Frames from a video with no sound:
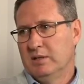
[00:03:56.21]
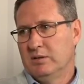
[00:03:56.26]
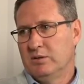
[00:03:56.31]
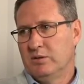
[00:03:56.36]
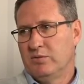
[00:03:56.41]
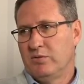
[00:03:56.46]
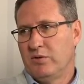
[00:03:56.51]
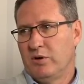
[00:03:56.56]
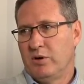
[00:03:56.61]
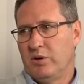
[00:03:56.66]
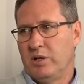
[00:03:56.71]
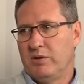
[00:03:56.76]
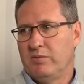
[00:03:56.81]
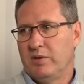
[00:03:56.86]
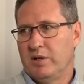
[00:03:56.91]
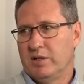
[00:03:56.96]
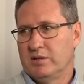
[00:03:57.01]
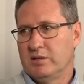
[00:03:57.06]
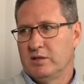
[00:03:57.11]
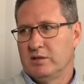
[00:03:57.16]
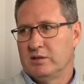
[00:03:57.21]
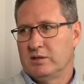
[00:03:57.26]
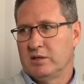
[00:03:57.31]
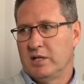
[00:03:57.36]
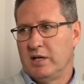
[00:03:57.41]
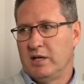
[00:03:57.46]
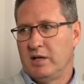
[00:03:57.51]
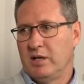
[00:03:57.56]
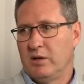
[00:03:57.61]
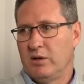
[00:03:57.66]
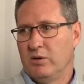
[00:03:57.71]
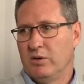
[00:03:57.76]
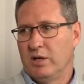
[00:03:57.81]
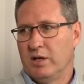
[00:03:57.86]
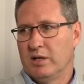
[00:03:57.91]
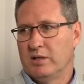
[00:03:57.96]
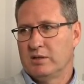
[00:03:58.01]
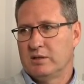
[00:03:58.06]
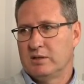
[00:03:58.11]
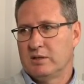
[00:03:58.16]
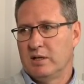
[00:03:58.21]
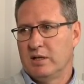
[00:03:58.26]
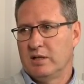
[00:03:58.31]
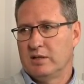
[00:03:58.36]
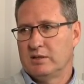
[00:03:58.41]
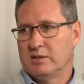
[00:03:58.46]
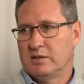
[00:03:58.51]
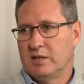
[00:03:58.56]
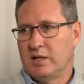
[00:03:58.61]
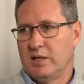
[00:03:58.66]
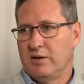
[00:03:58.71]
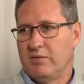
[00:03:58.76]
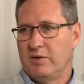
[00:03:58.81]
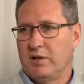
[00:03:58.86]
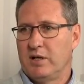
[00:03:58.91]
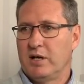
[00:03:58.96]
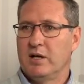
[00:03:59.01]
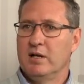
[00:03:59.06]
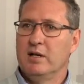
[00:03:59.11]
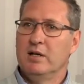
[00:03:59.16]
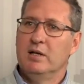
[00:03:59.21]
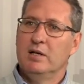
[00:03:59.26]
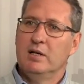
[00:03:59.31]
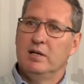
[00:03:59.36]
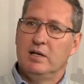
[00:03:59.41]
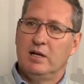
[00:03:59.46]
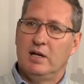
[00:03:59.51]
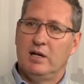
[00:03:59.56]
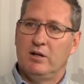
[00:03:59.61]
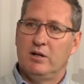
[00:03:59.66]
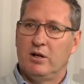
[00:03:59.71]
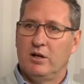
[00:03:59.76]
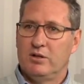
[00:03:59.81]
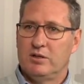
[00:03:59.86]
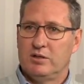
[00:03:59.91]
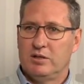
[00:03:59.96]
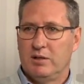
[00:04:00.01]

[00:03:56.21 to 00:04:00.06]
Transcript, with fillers: to foreign investors taking a look at, at South Africa and notes